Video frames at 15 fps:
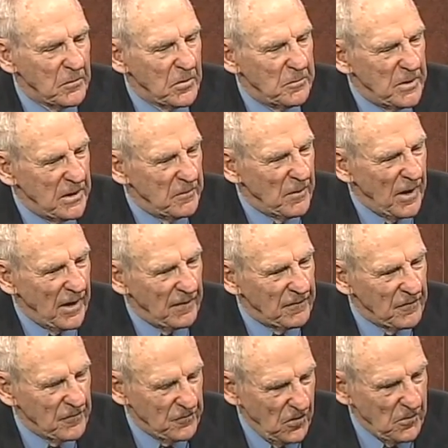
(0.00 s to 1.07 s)
would be my
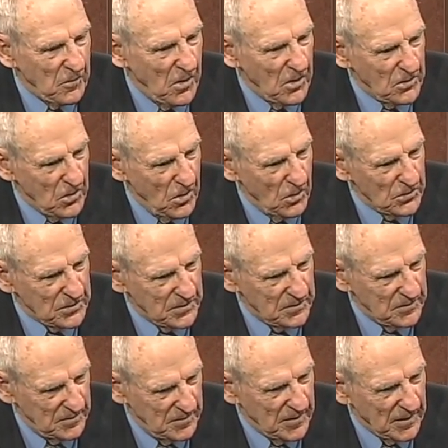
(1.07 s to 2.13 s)
football coach
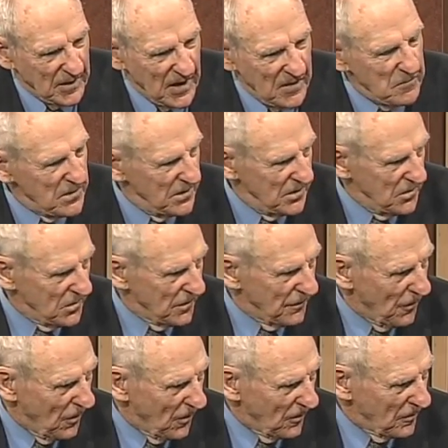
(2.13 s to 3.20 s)
that gave me the
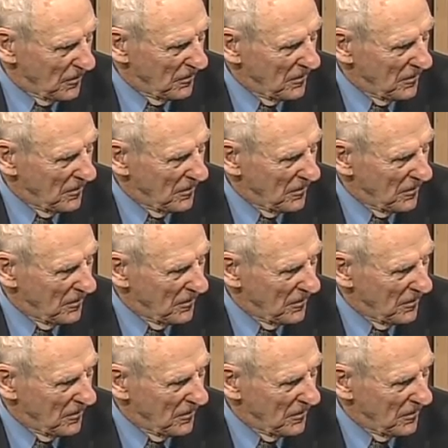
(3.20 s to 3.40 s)
uniform.